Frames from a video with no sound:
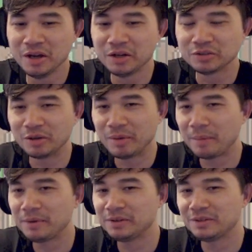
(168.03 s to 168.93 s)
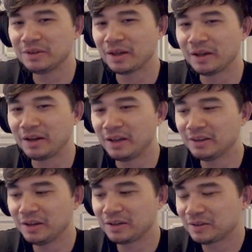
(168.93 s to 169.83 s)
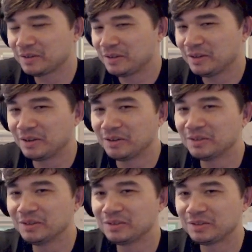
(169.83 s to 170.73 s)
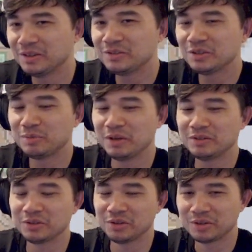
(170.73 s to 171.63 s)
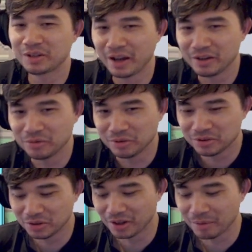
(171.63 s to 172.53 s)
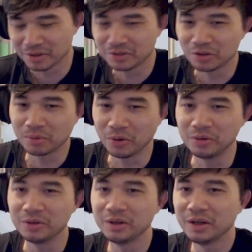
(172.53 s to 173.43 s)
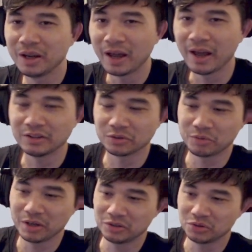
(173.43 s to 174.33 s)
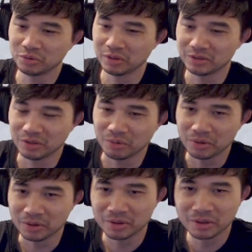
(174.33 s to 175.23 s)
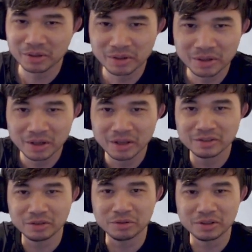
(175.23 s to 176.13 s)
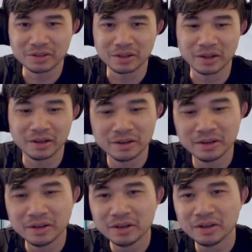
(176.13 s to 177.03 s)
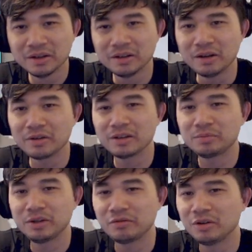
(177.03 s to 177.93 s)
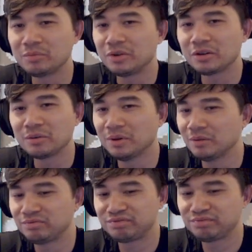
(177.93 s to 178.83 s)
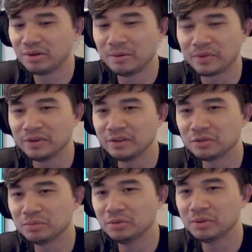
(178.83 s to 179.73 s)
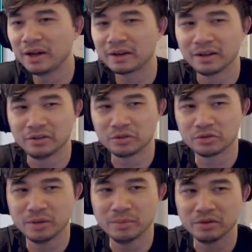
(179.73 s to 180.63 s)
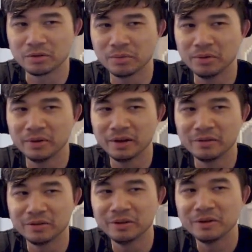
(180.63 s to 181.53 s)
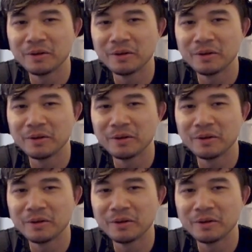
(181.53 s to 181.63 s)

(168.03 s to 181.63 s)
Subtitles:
So I'm happy to see that, and this just basically kind of wins you the game unless your opponent has a way to deal with it. So yeah, we're gonna take that. Never got to play Realm Breaker, but unless you're blue-black and you're trying to mill your opponent out, right?